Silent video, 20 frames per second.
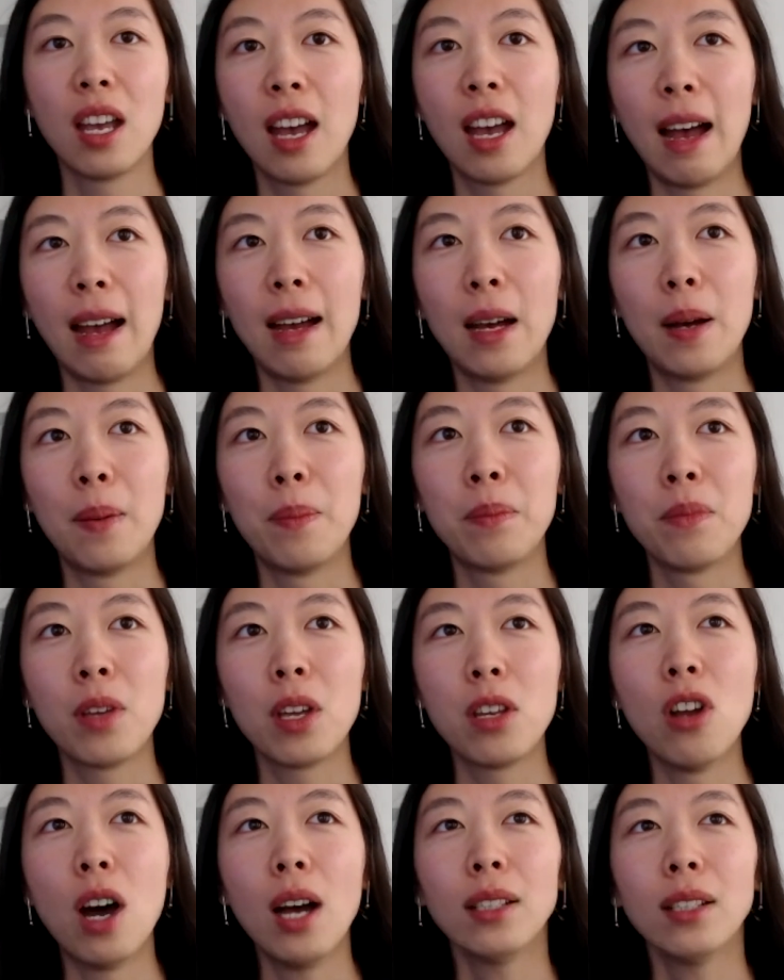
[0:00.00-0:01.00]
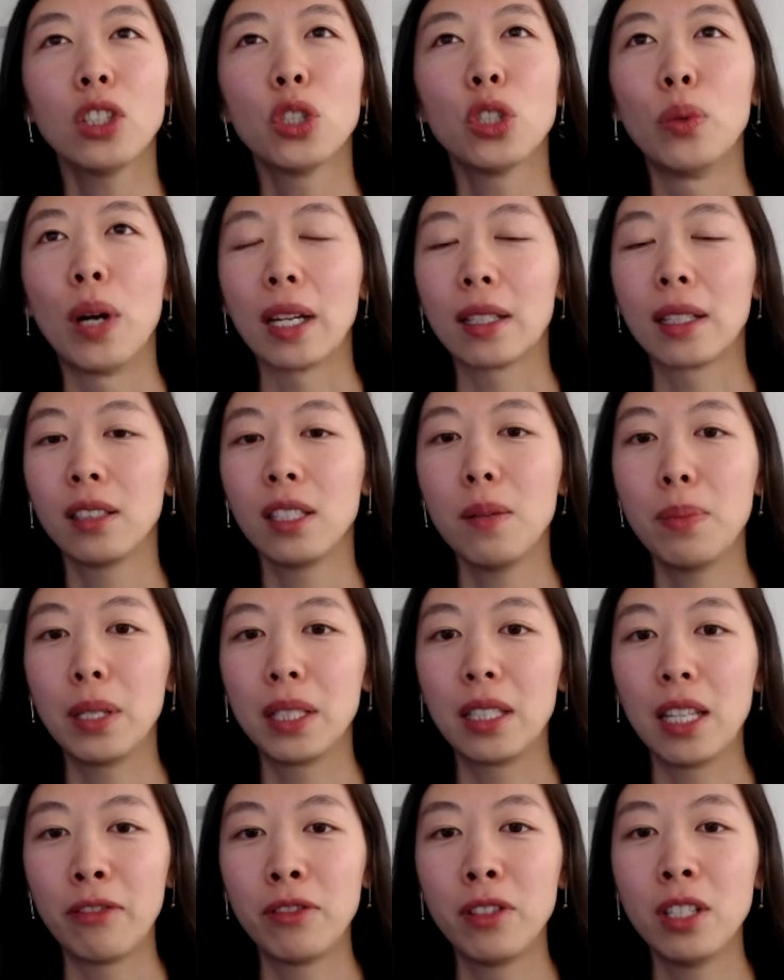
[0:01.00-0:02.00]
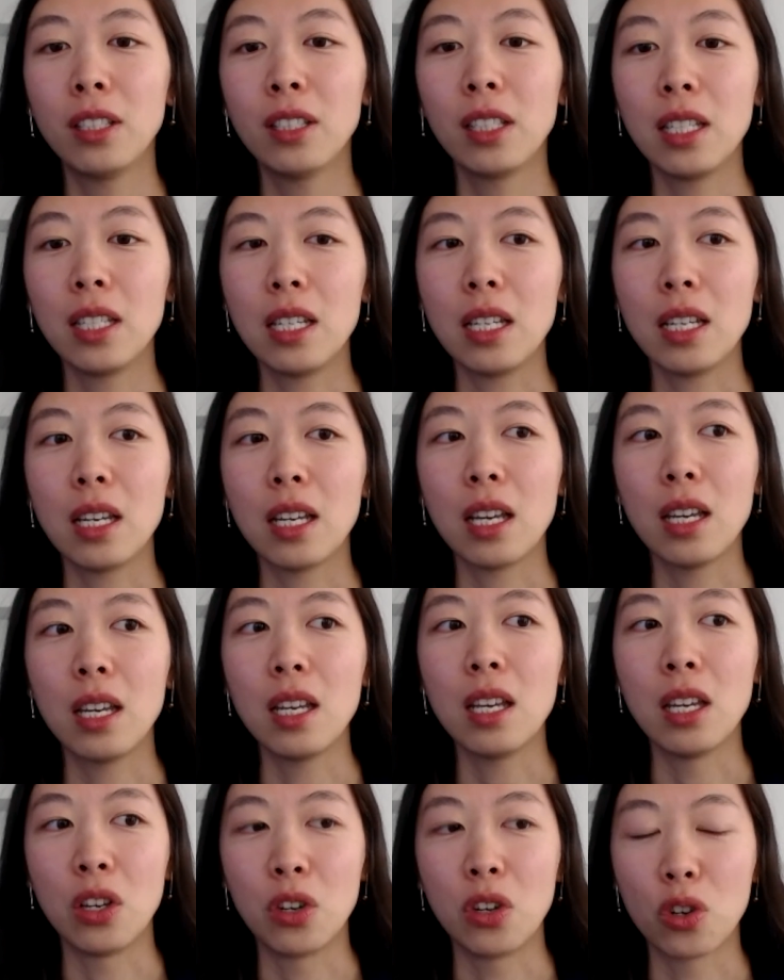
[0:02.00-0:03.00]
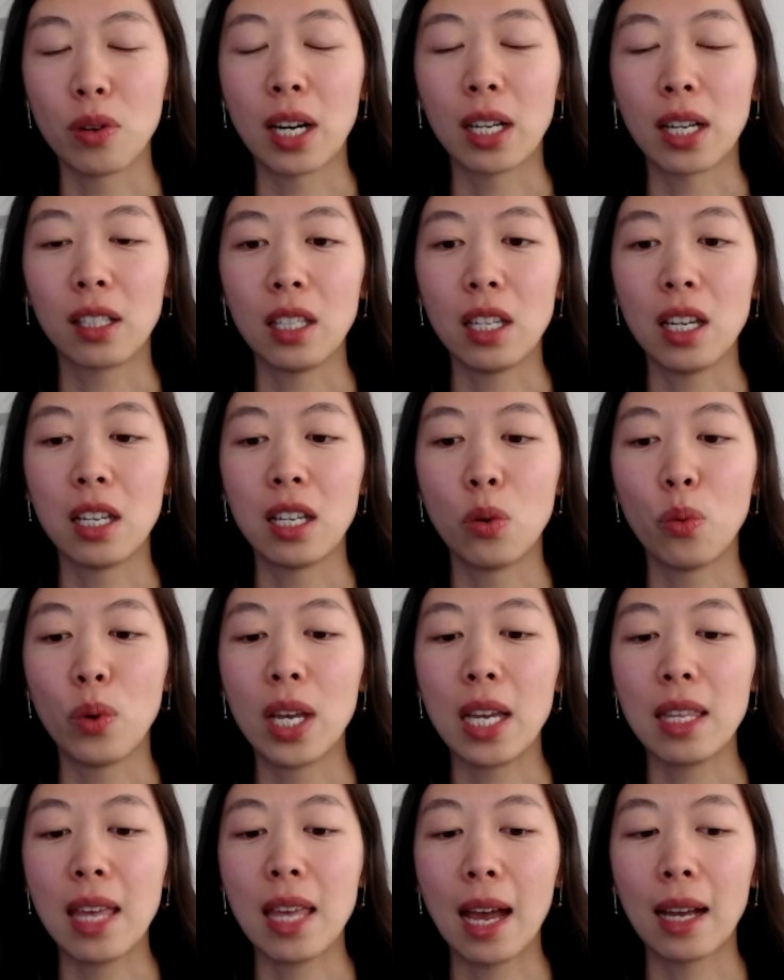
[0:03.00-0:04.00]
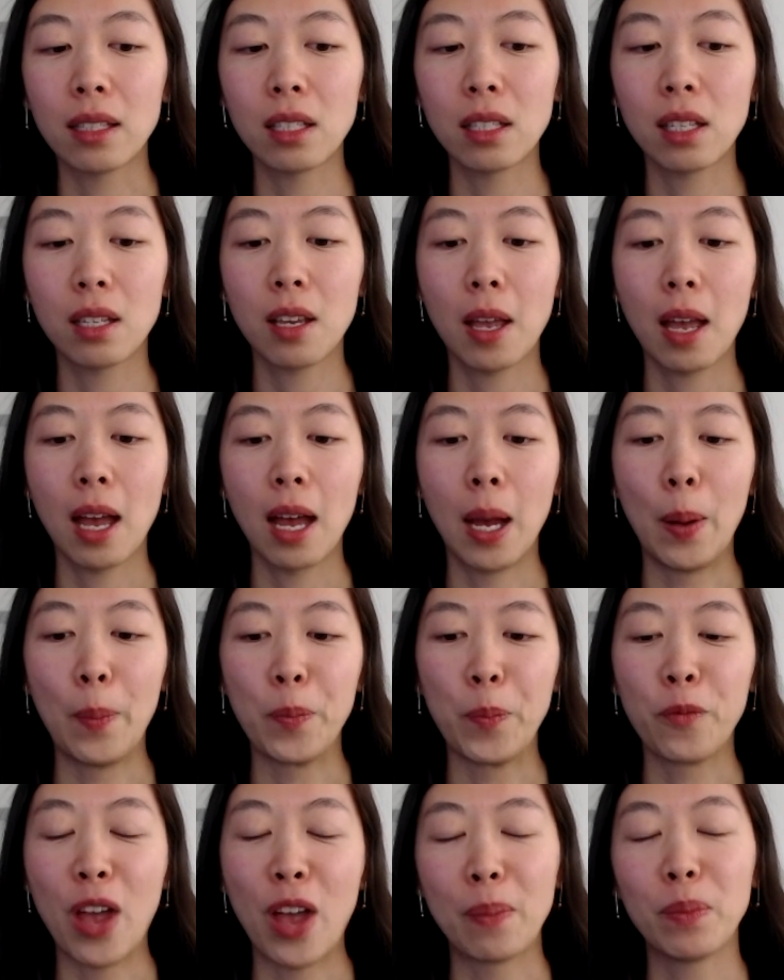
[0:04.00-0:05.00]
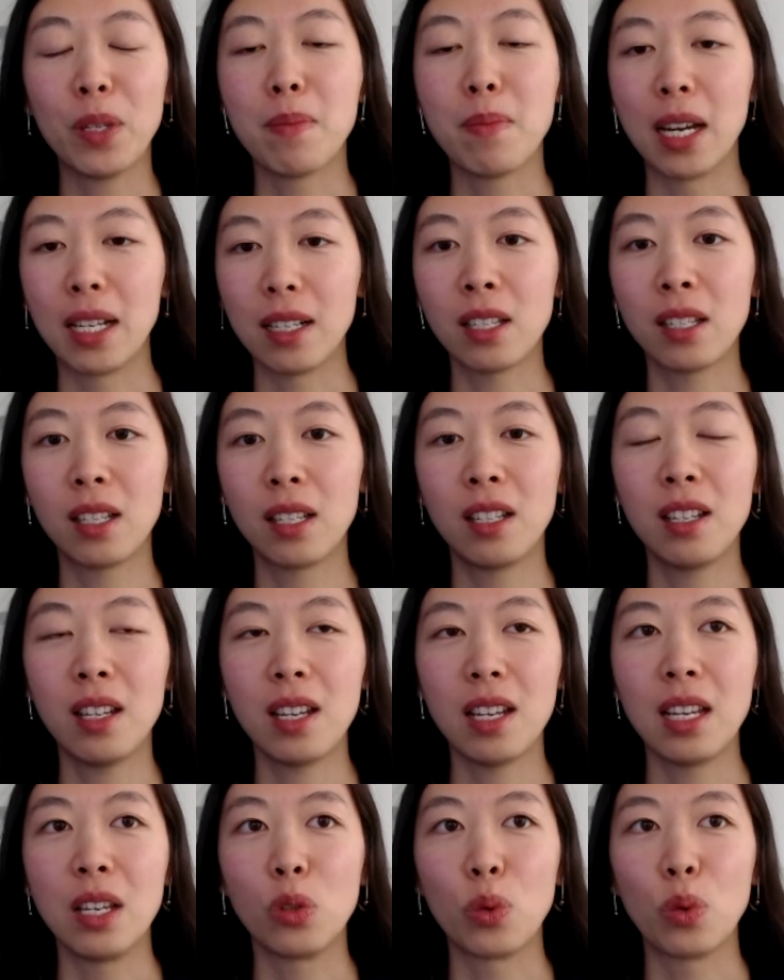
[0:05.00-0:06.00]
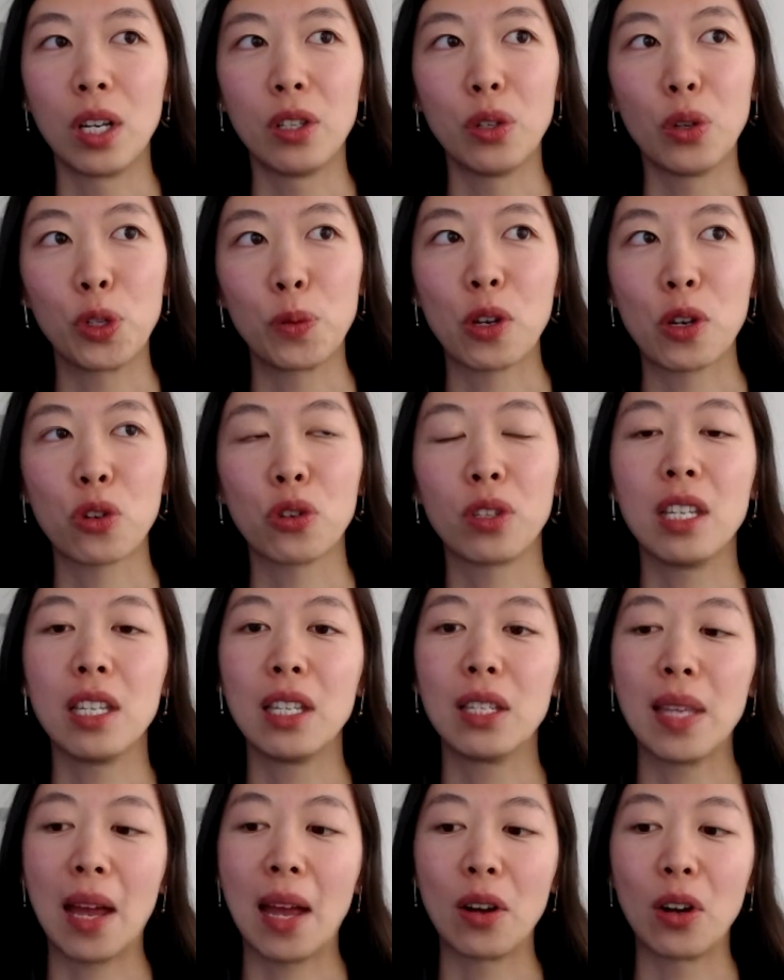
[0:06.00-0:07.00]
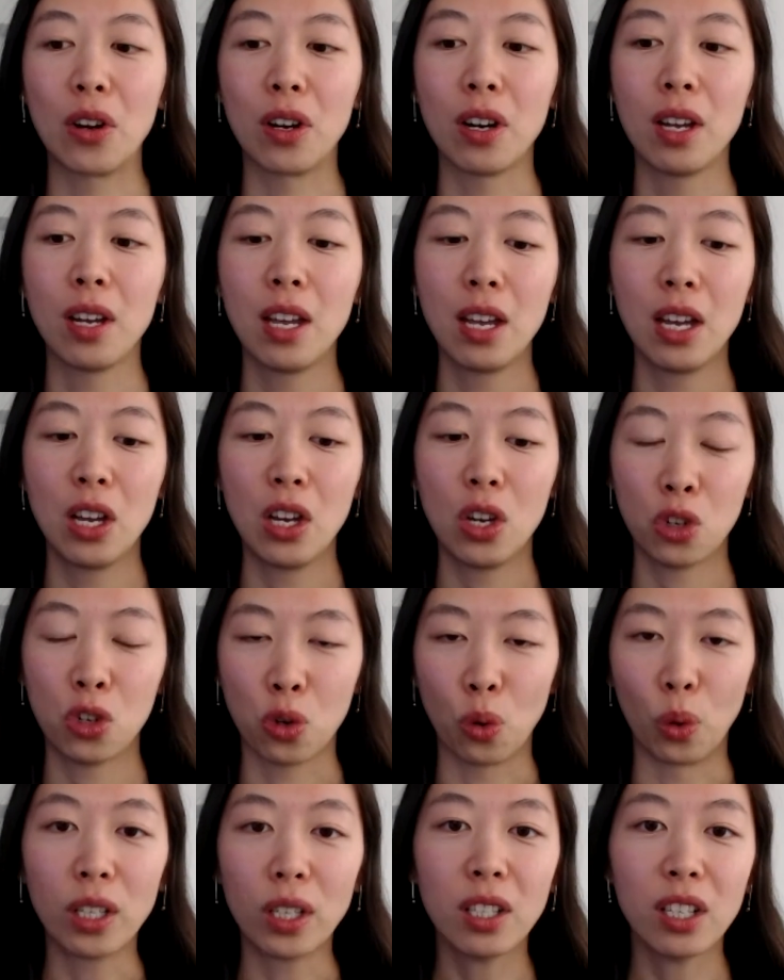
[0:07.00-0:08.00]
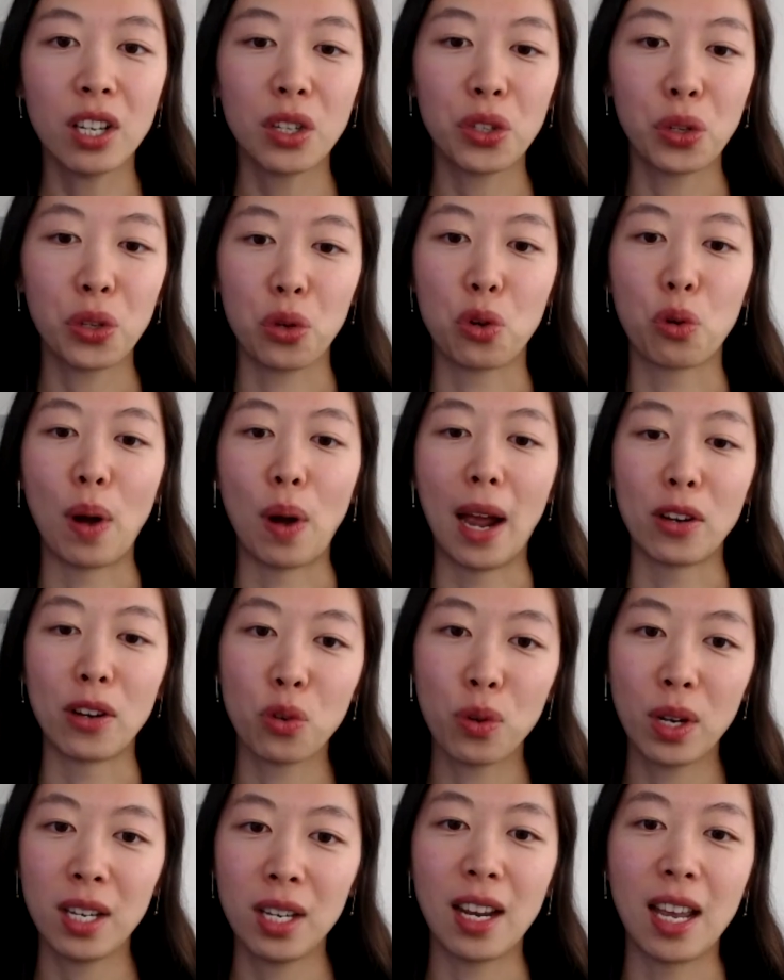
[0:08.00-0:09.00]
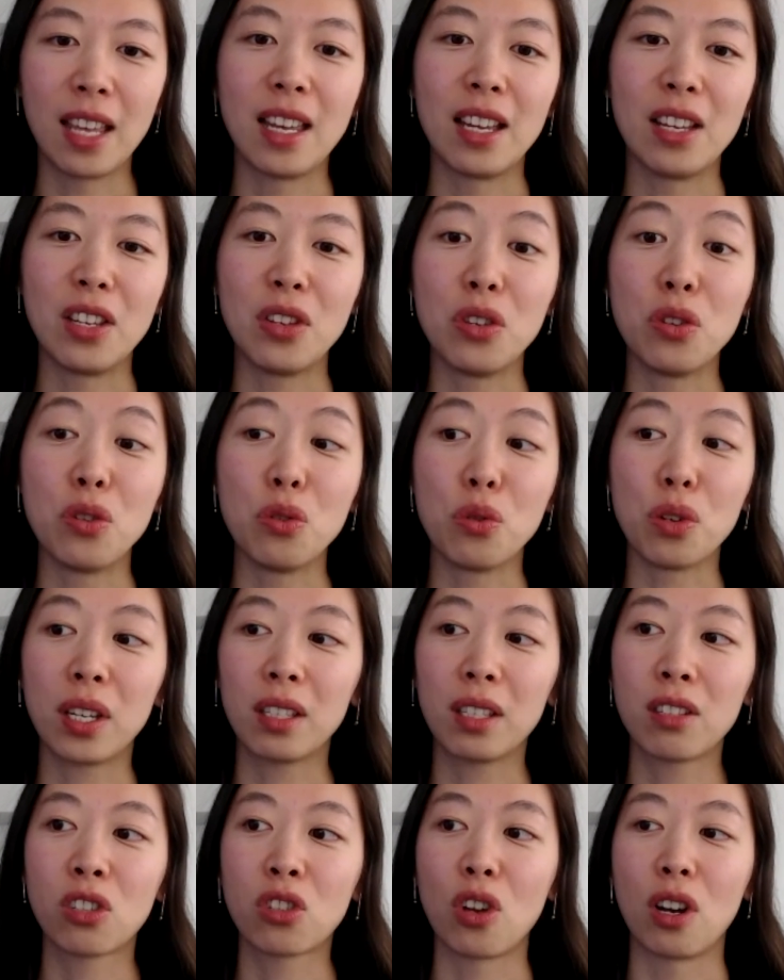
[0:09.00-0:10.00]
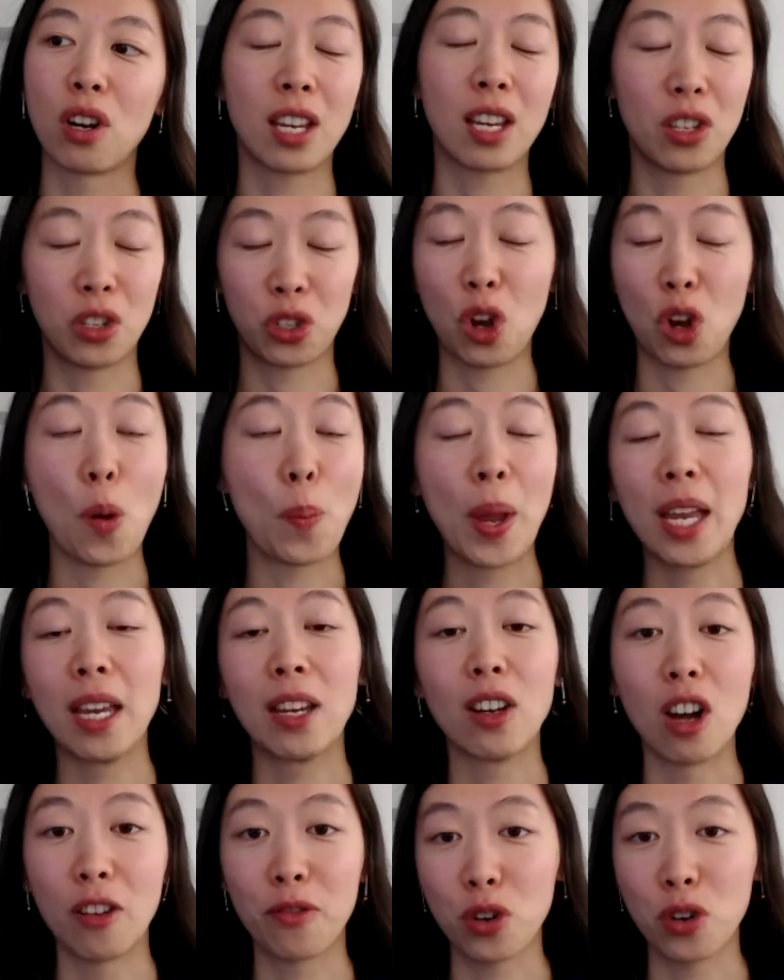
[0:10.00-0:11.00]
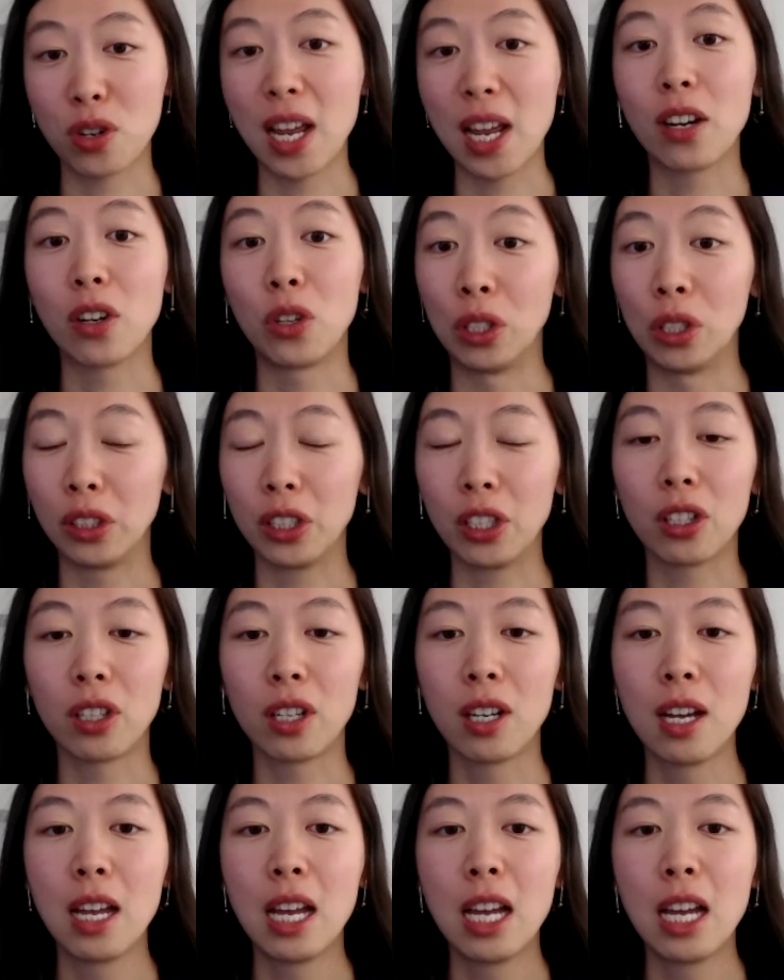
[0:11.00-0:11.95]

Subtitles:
Not directly, but definitely indirectly in a way that family medicine is one of those specialties that are short. So you graduate and then you can start paying off your debt earlier.